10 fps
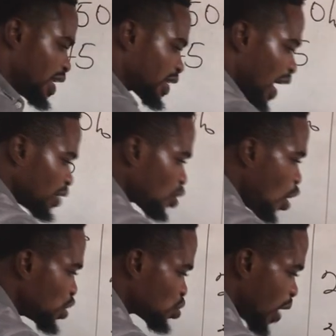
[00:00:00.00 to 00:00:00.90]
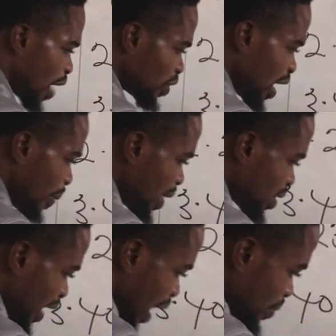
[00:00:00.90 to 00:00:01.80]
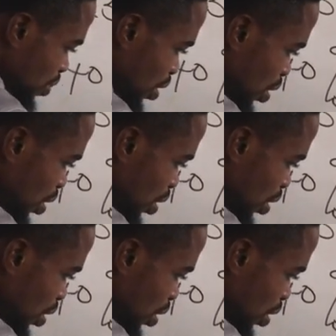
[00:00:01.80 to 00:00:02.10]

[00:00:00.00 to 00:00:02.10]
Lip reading: then can go into 100 how many times?